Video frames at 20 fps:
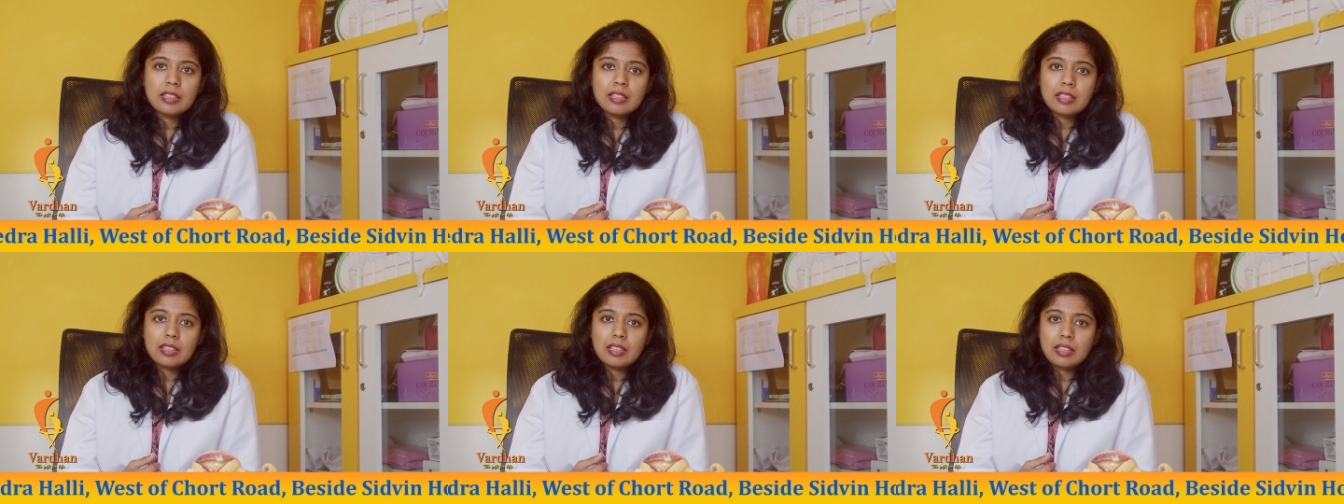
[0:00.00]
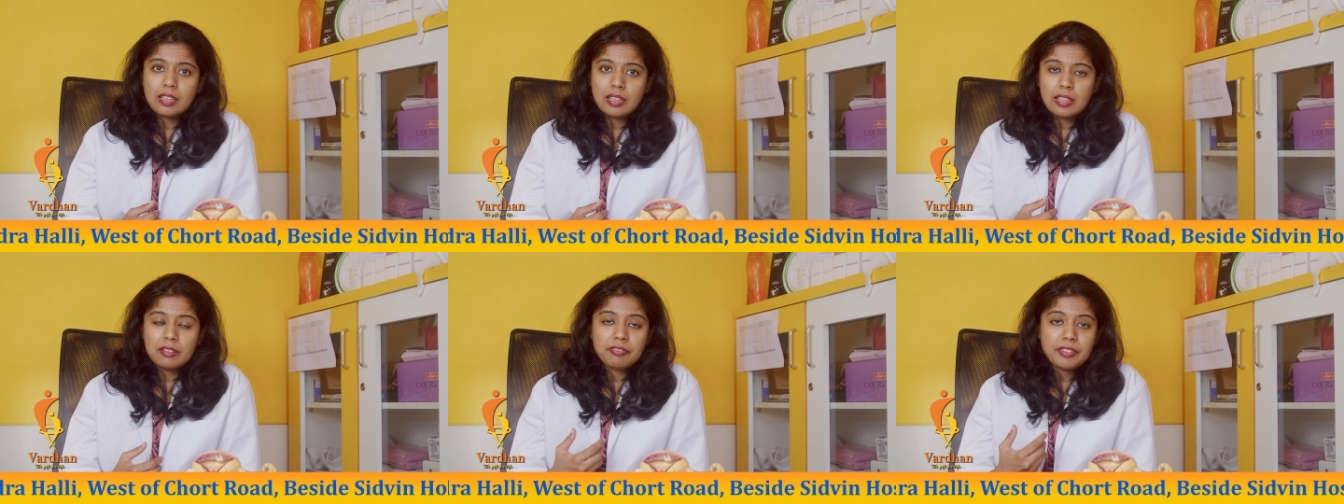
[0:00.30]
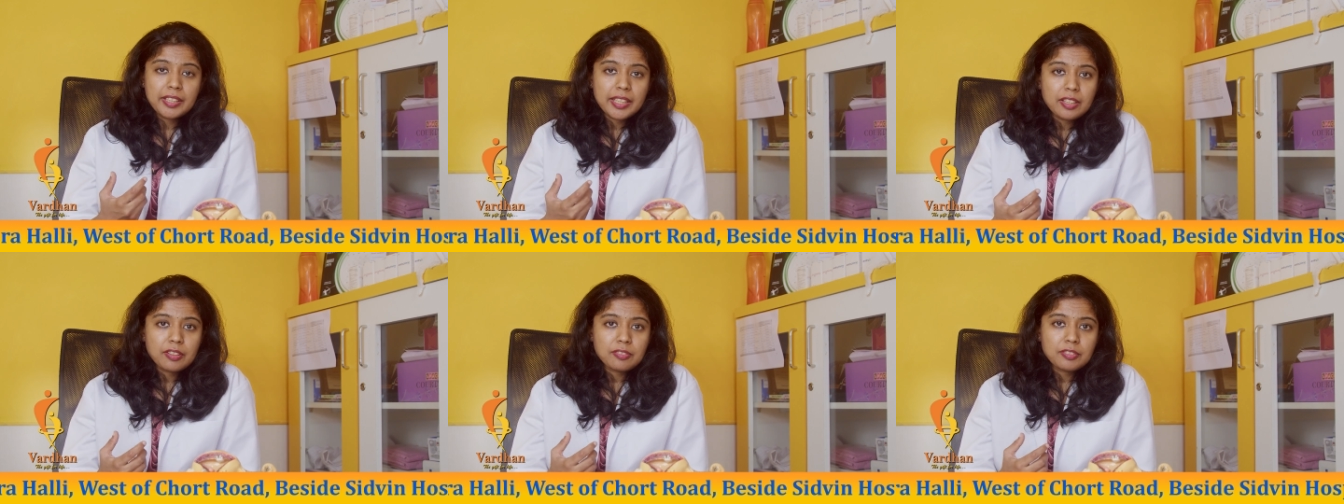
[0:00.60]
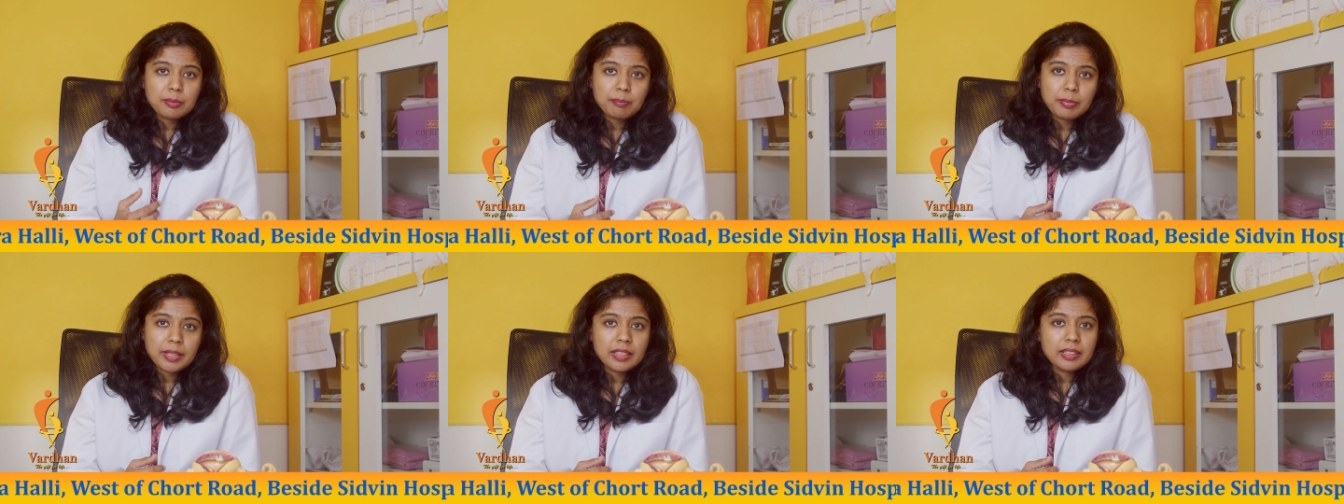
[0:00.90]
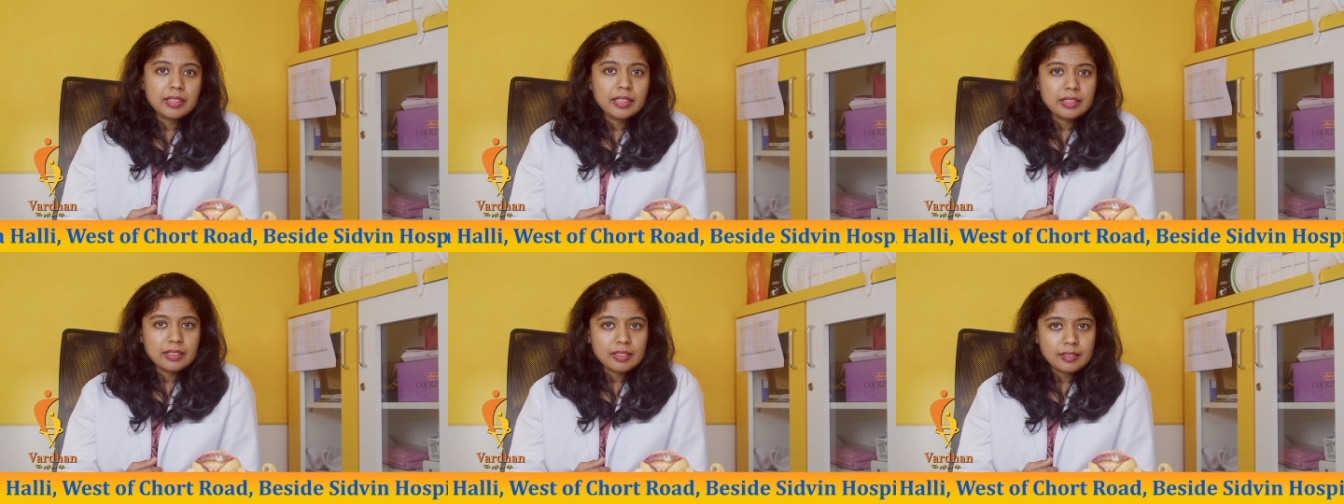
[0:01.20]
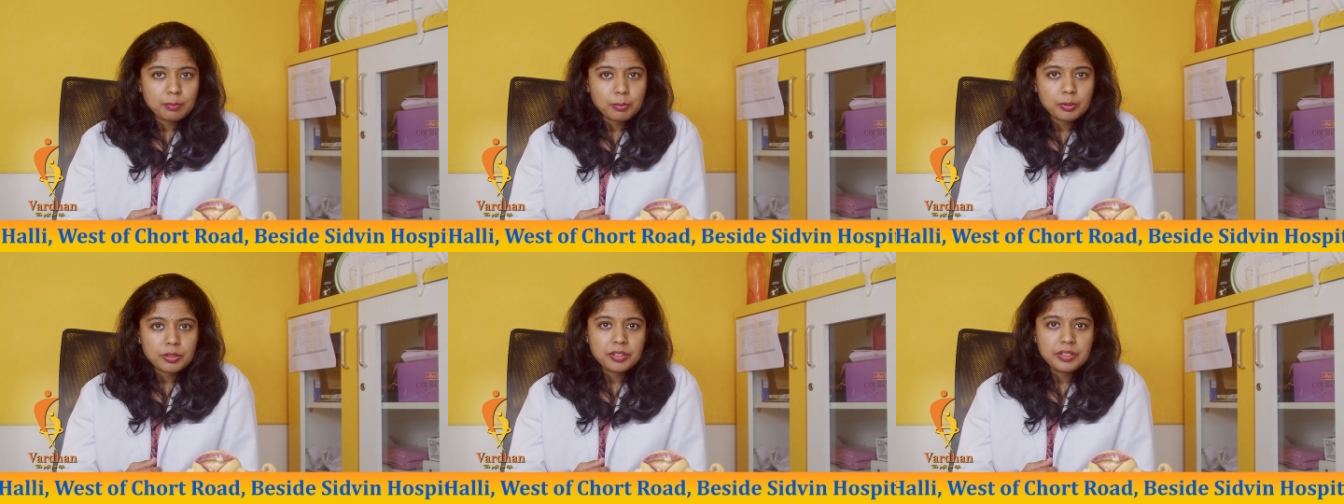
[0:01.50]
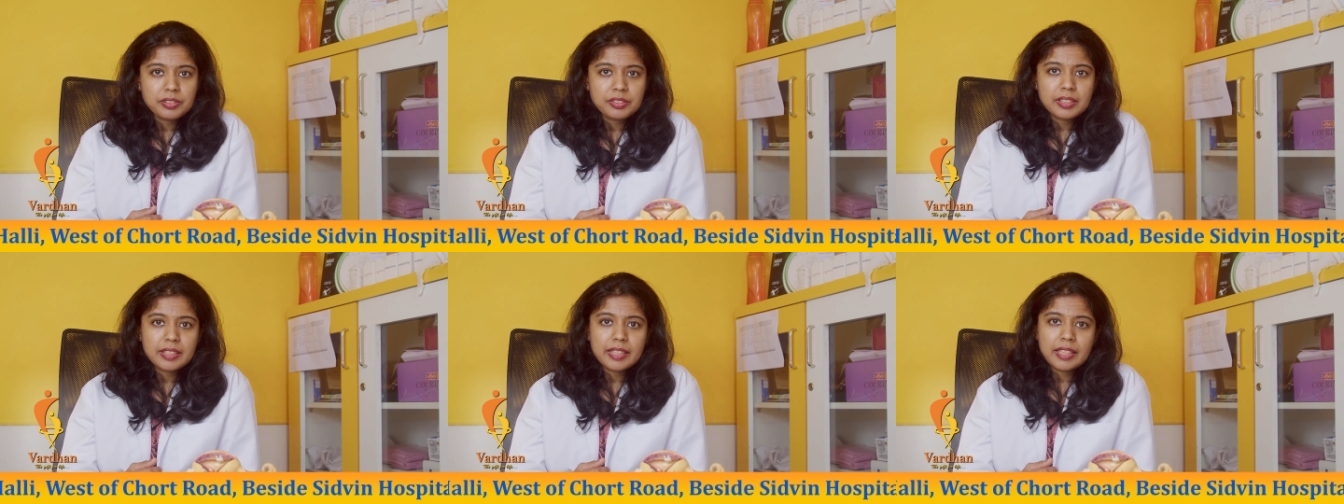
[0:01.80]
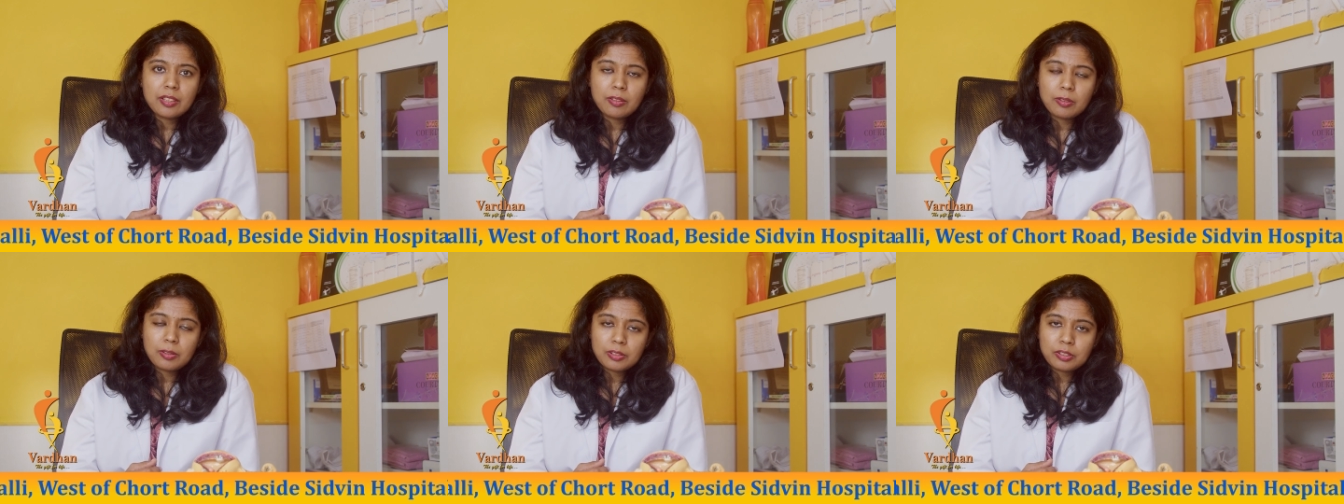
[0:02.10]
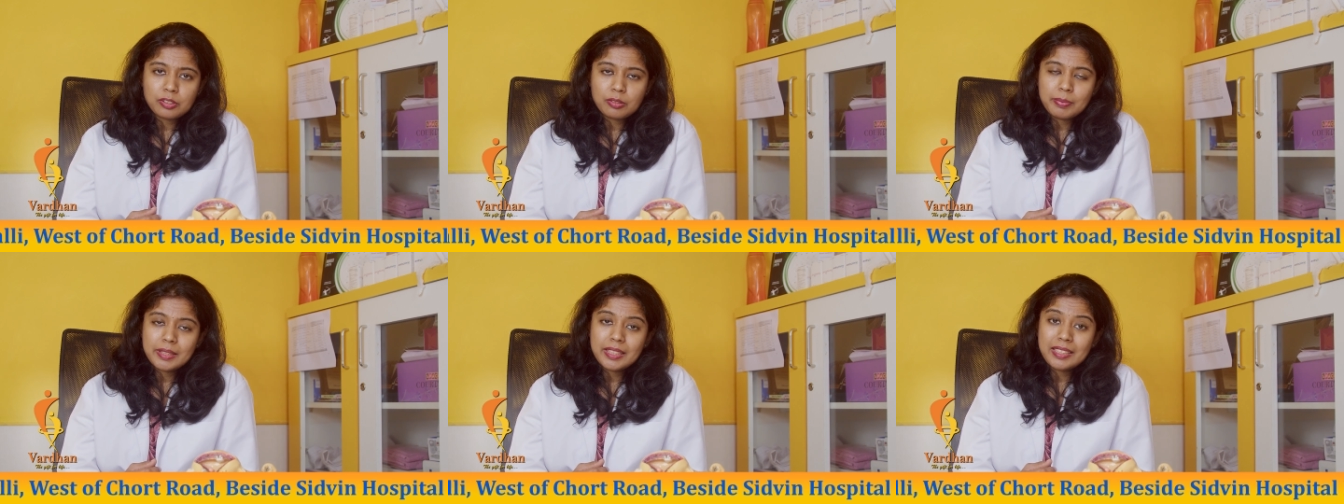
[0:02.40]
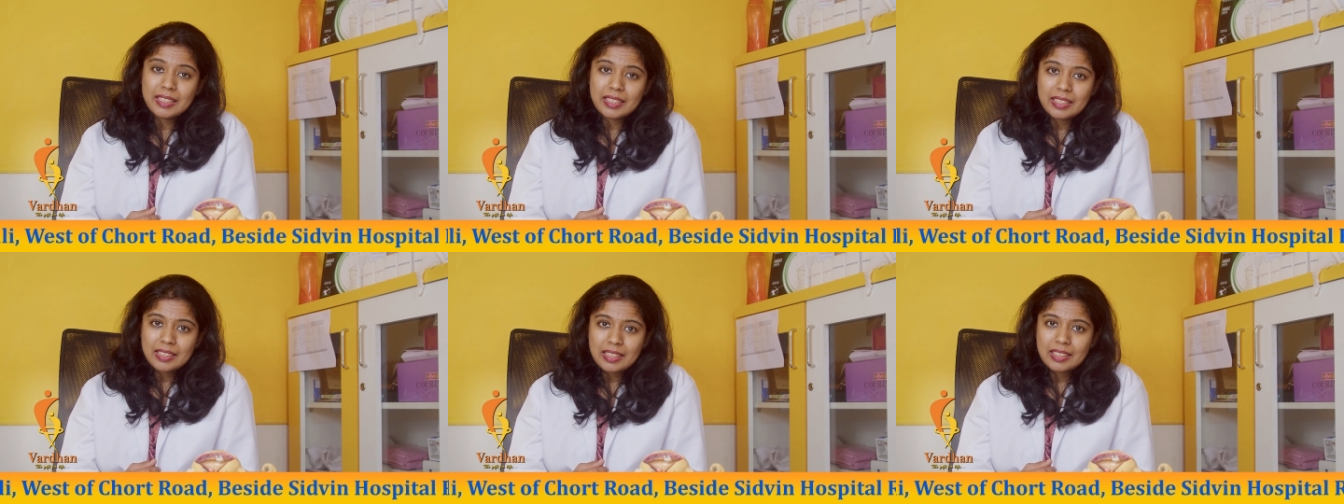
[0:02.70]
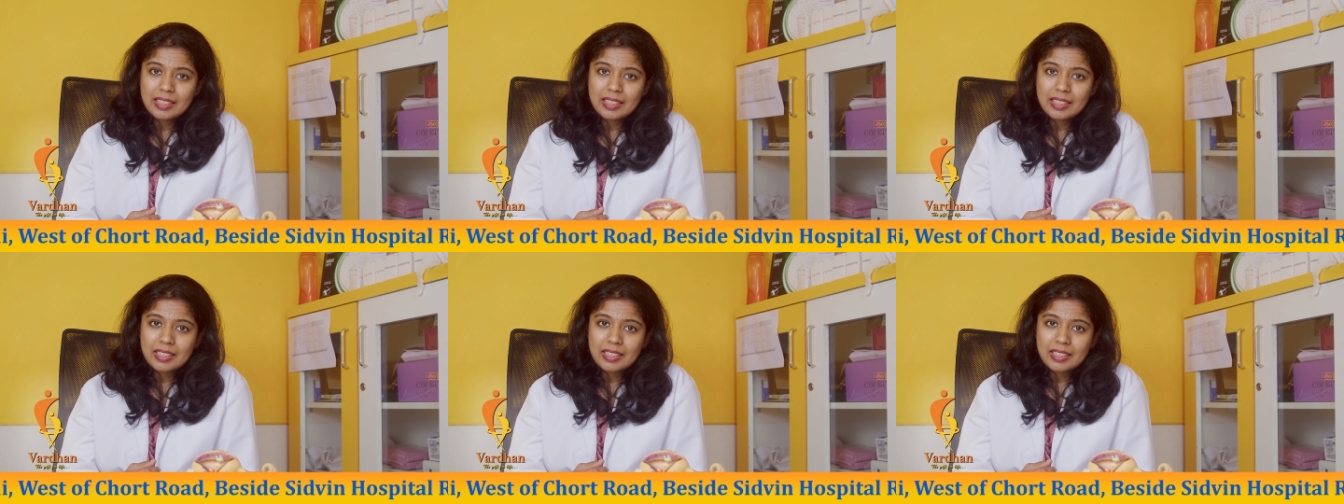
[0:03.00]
afraid of the pain, then this procedure can also be done